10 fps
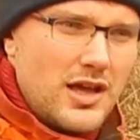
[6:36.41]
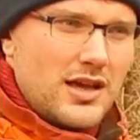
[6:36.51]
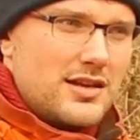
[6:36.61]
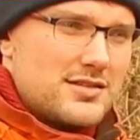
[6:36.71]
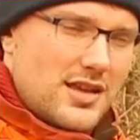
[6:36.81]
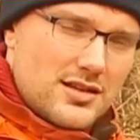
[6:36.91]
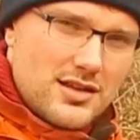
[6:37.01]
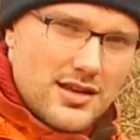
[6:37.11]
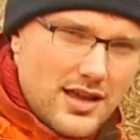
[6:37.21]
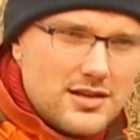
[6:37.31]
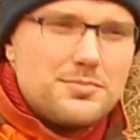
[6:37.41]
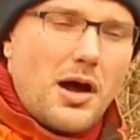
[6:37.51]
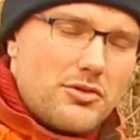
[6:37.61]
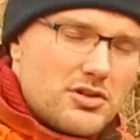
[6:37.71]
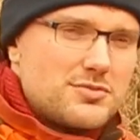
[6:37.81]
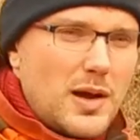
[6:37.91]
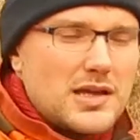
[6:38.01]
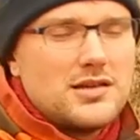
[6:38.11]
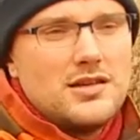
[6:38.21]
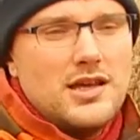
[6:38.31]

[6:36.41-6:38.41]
and then suddenly again a power spike.